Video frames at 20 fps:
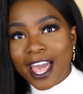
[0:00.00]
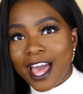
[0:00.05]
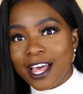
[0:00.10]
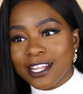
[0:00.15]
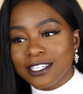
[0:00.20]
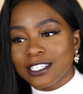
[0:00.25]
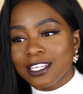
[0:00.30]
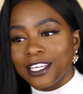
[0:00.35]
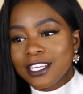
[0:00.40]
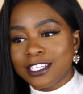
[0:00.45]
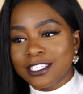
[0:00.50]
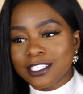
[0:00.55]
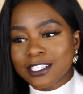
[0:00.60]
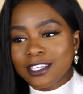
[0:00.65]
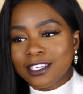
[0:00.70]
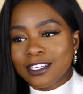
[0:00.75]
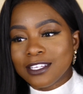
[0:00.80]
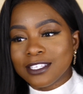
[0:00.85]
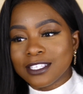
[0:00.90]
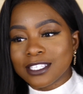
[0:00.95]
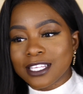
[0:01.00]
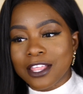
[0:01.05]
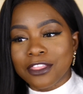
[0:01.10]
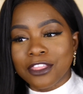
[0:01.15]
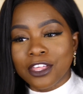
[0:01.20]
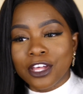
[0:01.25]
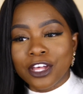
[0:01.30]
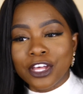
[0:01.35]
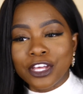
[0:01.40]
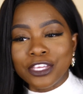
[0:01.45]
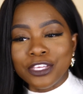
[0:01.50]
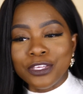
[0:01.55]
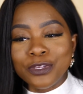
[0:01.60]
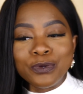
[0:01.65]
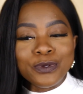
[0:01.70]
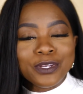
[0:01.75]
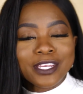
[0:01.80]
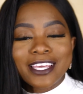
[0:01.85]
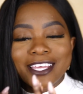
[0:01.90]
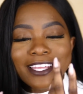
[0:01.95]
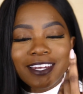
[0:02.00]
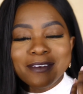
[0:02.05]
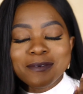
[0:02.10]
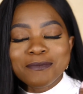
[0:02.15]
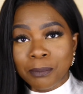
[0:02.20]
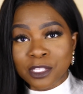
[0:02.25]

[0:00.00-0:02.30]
and it is the union